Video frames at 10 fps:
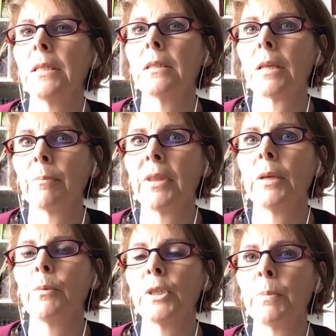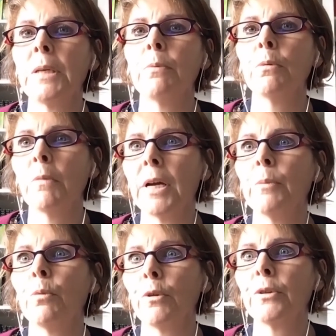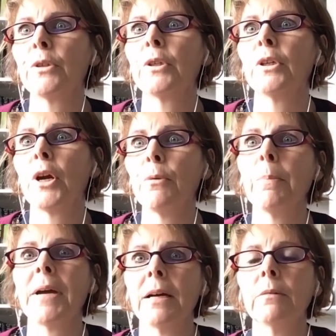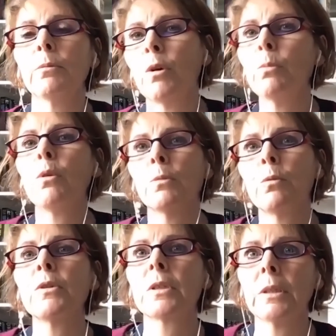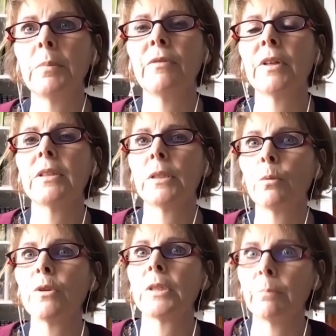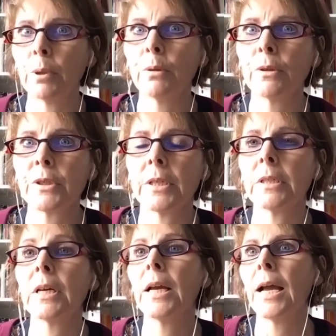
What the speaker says: something which people might want to know about, what's going to be funded, what's important,